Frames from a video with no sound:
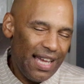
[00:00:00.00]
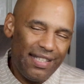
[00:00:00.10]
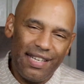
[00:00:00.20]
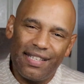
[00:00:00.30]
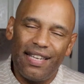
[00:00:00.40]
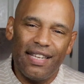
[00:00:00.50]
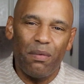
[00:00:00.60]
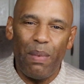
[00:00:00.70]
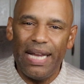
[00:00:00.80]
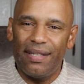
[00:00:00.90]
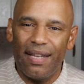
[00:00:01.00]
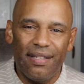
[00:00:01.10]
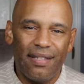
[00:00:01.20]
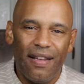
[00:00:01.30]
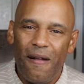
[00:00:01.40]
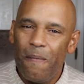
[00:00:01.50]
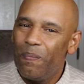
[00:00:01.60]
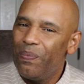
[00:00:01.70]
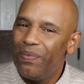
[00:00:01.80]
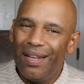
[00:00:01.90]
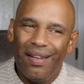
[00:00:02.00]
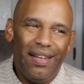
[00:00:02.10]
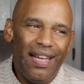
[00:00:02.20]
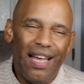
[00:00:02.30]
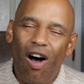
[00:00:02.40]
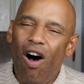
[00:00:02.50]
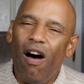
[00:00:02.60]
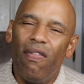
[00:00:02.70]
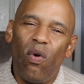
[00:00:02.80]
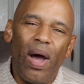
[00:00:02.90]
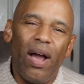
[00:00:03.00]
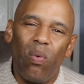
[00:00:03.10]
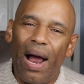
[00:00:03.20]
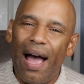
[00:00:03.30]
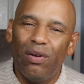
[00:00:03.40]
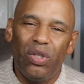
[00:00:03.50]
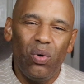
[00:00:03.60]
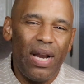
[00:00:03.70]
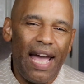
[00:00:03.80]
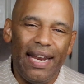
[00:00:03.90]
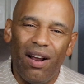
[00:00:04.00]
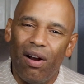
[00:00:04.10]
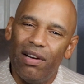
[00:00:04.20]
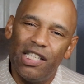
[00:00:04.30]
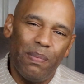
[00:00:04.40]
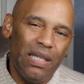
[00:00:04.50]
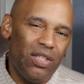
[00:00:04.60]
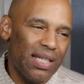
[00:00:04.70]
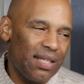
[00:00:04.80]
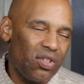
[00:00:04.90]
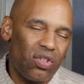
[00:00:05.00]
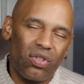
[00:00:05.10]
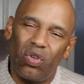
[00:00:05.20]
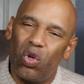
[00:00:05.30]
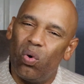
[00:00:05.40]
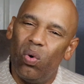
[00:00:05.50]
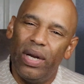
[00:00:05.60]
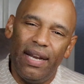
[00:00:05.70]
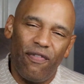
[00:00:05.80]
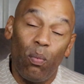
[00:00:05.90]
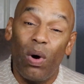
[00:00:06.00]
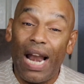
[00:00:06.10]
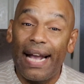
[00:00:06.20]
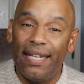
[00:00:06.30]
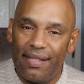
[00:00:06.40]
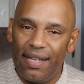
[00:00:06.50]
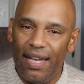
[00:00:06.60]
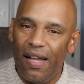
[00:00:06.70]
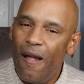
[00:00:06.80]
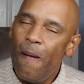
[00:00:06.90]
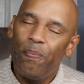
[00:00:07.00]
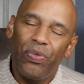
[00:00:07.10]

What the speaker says: it just doesn't make sense. All the way around, dude, Eddie Hearn has been just screwing, from what I can see,